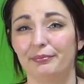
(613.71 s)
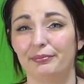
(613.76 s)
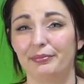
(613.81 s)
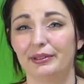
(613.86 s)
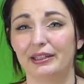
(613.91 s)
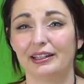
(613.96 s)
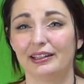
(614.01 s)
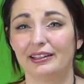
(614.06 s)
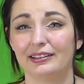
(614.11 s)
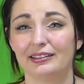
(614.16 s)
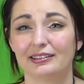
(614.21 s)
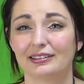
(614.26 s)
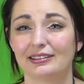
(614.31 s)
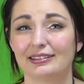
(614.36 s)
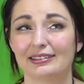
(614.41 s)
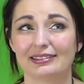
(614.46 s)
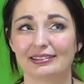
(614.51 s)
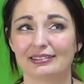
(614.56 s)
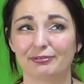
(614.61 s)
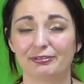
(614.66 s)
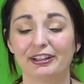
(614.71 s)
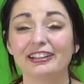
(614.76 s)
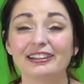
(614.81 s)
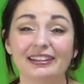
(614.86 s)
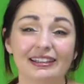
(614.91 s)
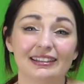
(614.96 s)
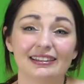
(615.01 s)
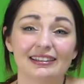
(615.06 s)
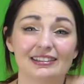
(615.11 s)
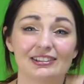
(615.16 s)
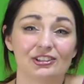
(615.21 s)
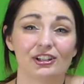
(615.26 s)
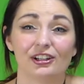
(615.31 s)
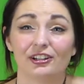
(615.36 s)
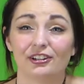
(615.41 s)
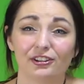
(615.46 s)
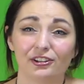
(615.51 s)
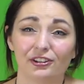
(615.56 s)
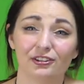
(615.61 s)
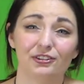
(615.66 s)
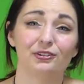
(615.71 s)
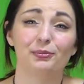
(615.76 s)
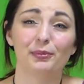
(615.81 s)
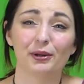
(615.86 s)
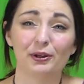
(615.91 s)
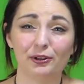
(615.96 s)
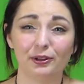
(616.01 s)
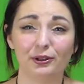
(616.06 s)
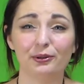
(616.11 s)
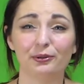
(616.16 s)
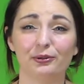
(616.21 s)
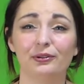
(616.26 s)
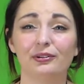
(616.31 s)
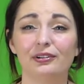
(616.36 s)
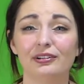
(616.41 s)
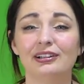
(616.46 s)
because really this channel is about you.